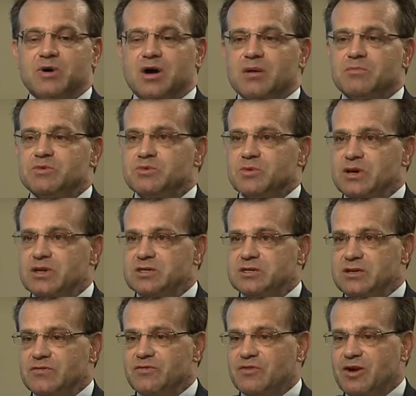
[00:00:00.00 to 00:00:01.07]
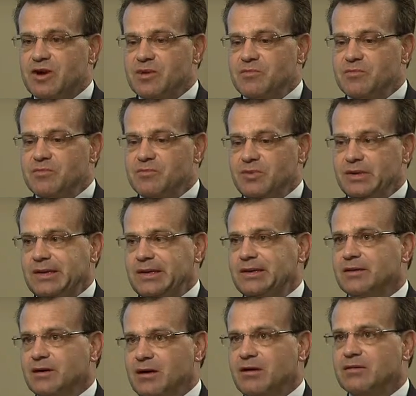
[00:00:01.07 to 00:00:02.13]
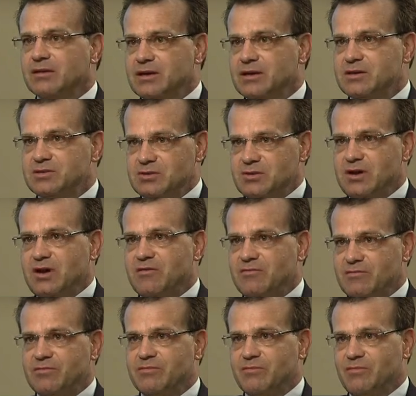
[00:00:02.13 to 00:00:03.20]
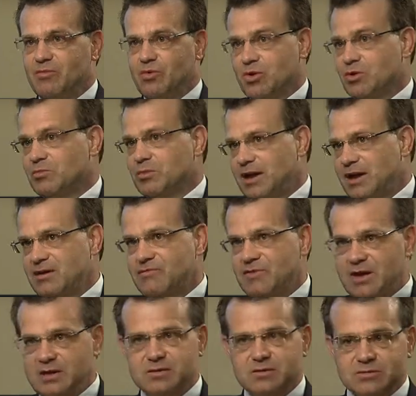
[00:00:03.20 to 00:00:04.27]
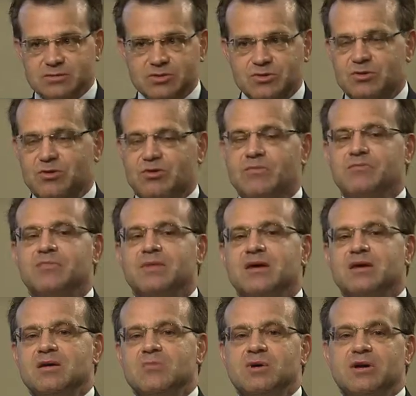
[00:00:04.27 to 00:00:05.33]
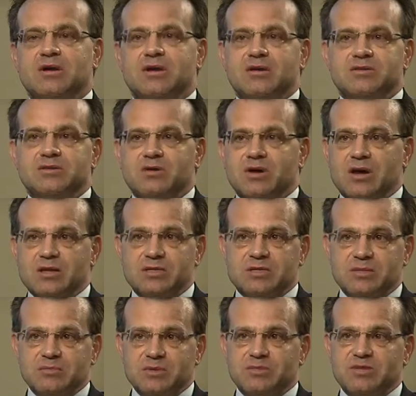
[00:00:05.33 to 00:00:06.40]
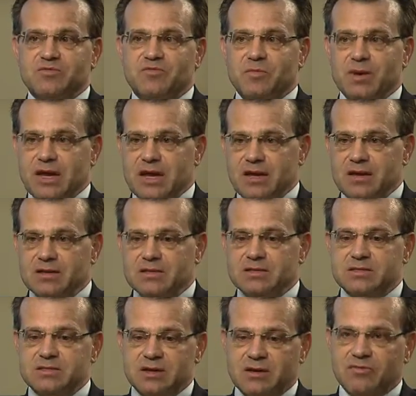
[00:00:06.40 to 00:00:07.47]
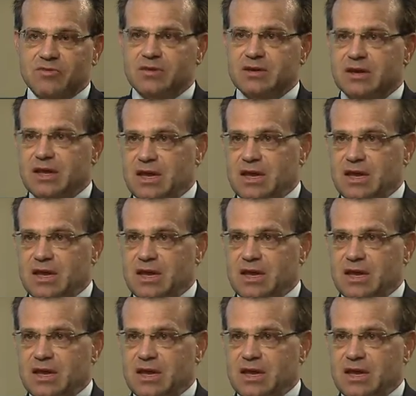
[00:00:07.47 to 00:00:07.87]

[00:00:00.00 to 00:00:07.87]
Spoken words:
problems ranging from being ugly because you have worm-like veins in your scrotum, but can also cause symptoms of pain and discomfort and